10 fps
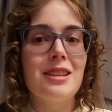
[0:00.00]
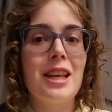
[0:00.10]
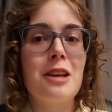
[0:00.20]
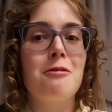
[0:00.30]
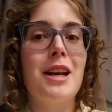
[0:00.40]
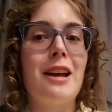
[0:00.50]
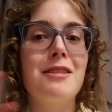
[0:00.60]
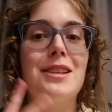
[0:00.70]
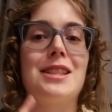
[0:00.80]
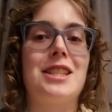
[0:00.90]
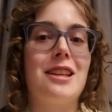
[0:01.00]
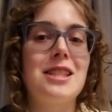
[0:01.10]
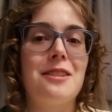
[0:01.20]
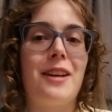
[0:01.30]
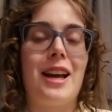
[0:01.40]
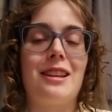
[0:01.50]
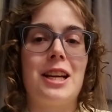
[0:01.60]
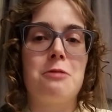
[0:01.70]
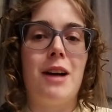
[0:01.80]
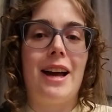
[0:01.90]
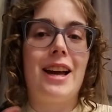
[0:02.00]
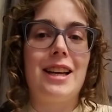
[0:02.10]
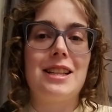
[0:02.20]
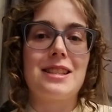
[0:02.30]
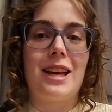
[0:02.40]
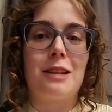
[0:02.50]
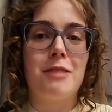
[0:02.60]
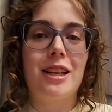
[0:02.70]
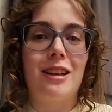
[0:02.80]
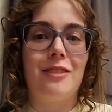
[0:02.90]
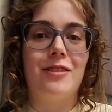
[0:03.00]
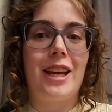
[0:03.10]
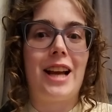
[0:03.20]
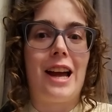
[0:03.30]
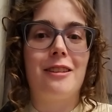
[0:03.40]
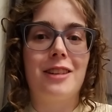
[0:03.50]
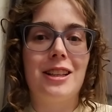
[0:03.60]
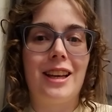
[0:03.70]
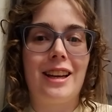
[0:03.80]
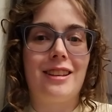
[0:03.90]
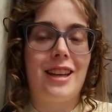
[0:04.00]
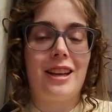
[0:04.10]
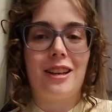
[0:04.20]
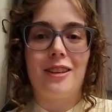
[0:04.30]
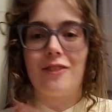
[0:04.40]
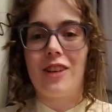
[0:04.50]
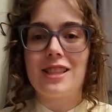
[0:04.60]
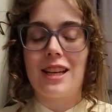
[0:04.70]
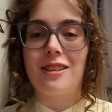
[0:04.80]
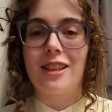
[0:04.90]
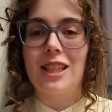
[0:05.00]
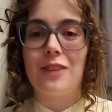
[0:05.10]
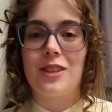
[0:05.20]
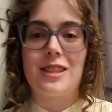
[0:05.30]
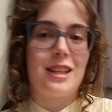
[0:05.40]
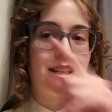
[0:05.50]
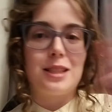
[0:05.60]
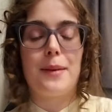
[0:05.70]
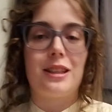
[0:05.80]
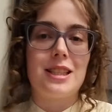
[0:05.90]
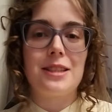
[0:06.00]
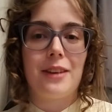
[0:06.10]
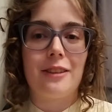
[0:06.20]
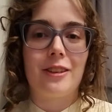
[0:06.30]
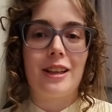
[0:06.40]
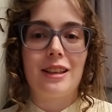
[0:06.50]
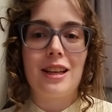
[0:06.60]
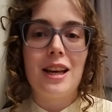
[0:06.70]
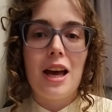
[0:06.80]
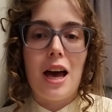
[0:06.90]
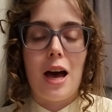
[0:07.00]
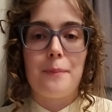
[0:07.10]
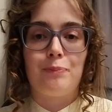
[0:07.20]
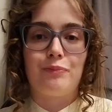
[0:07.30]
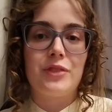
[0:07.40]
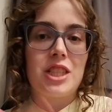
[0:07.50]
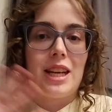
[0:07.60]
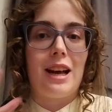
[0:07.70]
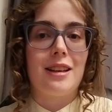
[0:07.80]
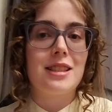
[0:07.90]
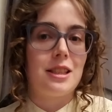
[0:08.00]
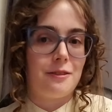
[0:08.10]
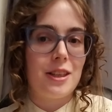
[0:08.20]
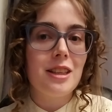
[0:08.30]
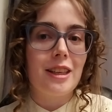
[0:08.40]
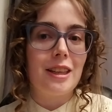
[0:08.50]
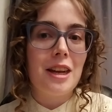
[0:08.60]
like when I was justifying like why I dislike Wickham, like I realized like because I clicked him as like he's my least favorite um, Jane Austen villain,